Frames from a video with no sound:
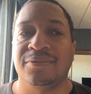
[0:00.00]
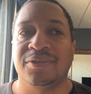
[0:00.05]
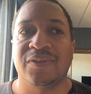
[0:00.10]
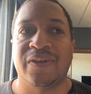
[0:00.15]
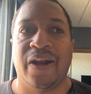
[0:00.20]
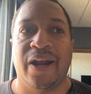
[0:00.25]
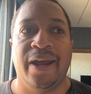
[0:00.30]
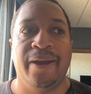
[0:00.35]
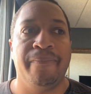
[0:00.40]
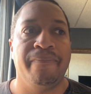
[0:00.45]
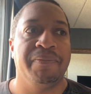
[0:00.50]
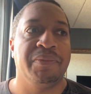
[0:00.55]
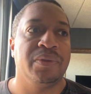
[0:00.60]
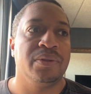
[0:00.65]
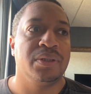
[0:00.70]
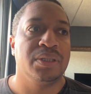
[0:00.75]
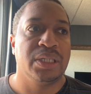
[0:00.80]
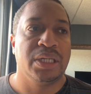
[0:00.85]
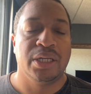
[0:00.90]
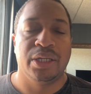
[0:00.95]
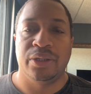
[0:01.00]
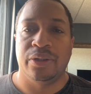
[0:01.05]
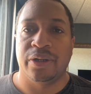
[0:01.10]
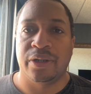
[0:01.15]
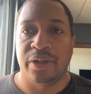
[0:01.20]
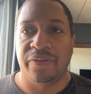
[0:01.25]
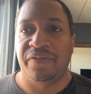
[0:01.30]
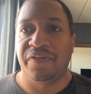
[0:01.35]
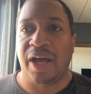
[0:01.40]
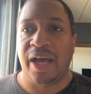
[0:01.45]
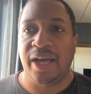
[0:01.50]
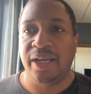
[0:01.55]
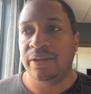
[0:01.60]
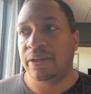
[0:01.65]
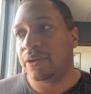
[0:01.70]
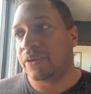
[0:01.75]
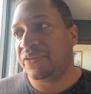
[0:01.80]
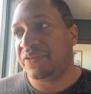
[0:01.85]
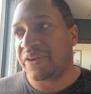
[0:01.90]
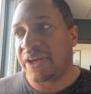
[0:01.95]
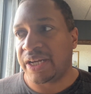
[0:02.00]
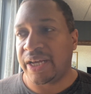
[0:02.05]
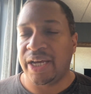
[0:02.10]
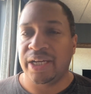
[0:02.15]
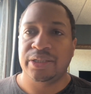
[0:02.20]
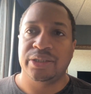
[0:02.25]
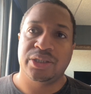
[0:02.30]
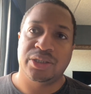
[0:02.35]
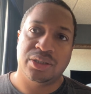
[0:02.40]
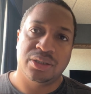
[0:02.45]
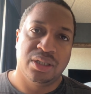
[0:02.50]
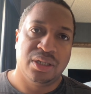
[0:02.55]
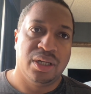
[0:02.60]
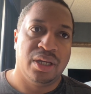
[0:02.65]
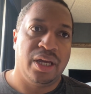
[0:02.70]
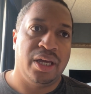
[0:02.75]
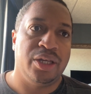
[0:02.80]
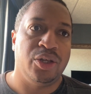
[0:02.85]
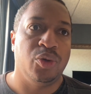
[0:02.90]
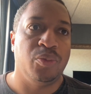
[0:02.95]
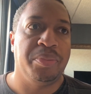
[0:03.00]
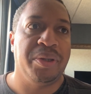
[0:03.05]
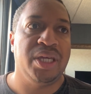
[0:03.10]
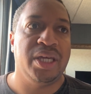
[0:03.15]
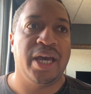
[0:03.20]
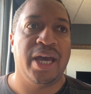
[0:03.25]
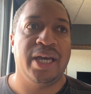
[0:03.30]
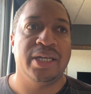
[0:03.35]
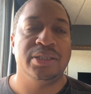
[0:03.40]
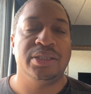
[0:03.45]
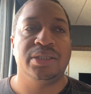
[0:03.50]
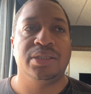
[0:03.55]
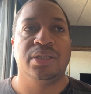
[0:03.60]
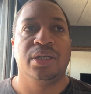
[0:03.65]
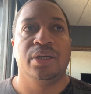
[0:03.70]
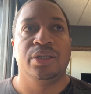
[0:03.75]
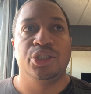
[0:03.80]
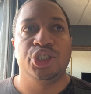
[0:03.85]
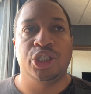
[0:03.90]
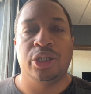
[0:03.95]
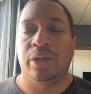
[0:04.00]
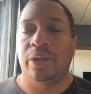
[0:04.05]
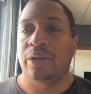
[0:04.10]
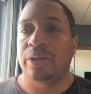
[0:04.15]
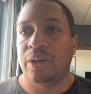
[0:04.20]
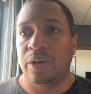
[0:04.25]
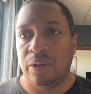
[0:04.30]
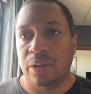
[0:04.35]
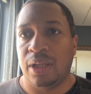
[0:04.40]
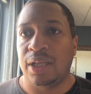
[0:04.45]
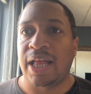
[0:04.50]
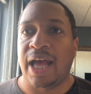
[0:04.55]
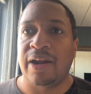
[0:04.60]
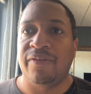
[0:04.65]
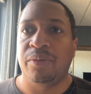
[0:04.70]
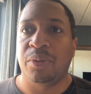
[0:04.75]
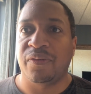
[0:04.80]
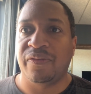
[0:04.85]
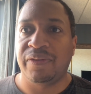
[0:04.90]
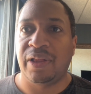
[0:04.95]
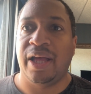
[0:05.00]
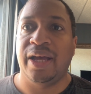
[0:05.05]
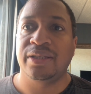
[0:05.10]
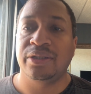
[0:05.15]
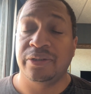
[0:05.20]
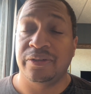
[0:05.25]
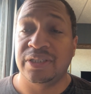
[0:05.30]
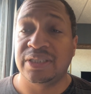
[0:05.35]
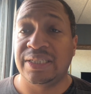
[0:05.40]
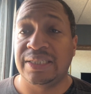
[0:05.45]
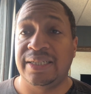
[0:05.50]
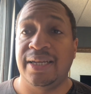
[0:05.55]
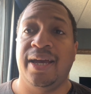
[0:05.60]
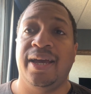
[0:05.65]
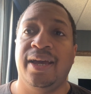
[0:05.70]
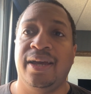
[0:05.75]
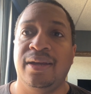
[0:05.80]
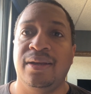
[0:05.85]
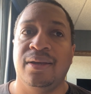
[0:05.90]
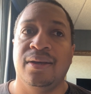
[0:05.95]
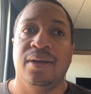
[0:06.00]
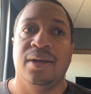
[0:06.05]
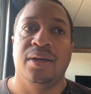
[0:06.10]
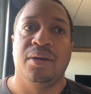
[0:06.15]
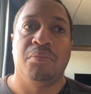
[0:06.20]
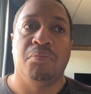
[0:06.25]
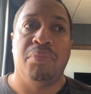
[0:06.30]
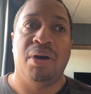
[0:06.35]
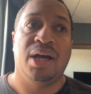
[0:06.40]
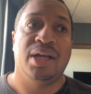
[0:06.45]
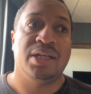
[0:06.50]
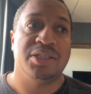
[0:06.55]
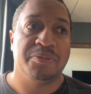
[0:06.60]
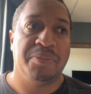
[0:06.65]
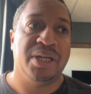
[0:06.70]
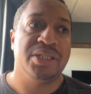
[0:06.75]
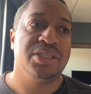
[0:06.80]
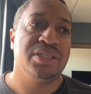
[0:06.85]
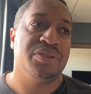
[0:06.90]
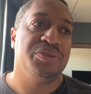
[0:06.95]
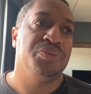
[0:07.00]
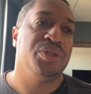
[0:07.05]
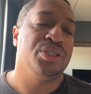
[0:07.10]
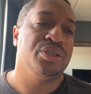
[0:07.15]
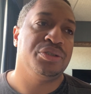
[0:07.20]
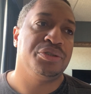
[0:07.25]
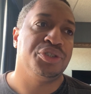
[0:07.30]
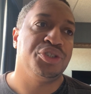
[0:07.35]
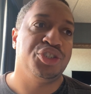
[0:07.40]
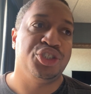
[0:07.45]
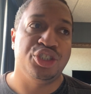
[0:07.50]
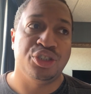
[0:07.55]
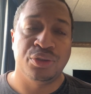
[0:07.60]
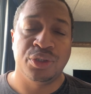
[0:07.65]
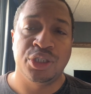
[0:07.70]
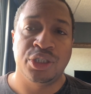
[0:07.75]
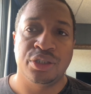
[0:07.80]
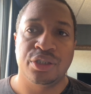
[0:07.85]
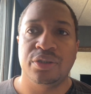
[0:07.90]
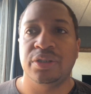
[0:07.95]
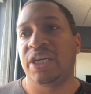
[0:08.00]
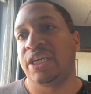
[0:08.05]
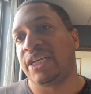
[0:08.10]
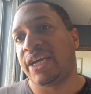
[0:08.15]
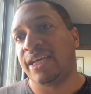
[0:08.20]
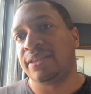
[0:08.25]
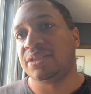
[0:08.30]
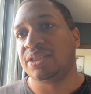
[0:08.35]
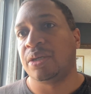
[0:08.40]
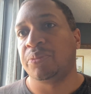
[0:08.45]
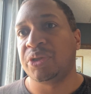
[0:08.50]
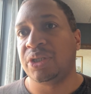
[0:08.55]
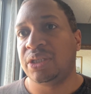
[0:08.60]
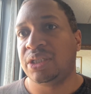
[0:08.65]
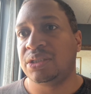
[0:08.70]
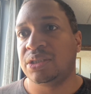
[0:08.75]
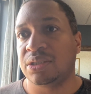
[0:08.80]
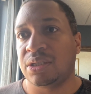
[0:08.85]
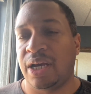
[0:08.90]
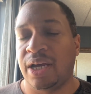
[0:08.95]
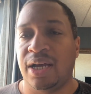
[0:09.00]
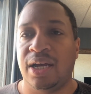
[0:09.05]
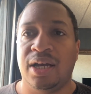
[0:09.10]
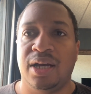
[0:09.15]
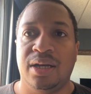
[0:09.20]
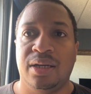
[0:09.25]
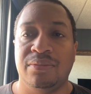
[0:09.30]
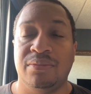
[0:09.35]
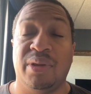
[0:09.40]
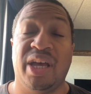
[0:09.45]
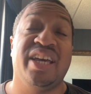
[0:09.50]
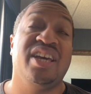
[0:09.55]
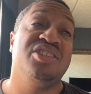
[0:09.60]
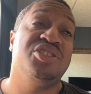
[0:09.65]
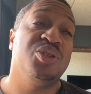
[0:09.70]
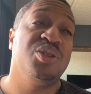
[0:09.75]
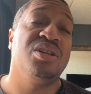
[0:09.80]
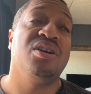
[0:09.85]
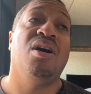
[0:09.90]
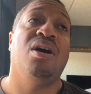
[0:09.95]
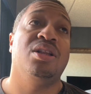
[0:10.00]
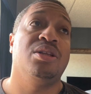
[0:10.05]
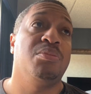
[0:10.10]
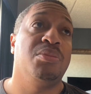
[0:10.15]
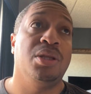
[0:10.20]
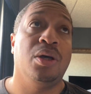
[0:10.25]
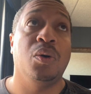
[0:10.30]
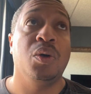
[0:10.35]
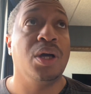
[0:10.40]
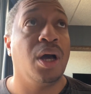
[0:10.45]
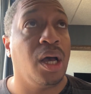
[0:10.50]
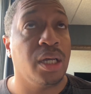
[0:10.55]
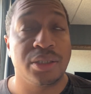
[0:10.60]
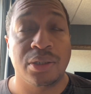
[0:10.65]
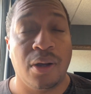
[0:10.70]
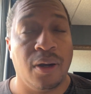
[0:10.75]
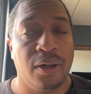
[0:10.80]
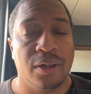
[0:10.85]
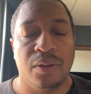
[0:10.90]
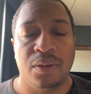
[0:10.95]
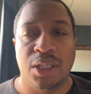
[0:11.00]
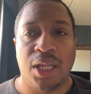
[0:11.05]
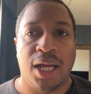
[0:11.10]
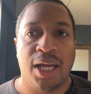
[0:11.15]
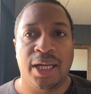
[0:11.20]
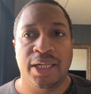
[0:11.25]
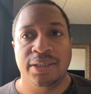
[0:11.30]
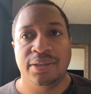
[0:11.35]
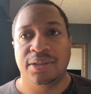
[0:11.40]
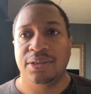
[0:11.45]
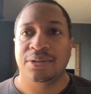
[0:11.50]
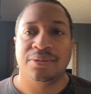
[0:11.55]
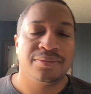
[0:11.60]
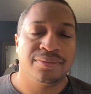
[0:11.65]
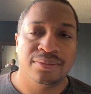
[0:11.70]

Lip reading: All right, you're going to find, you know, FedEx, UPS. Sure, a lot of them are flying during the day, but especially when you're junior and at some of these, I guess you can call them low-cost cargo lines.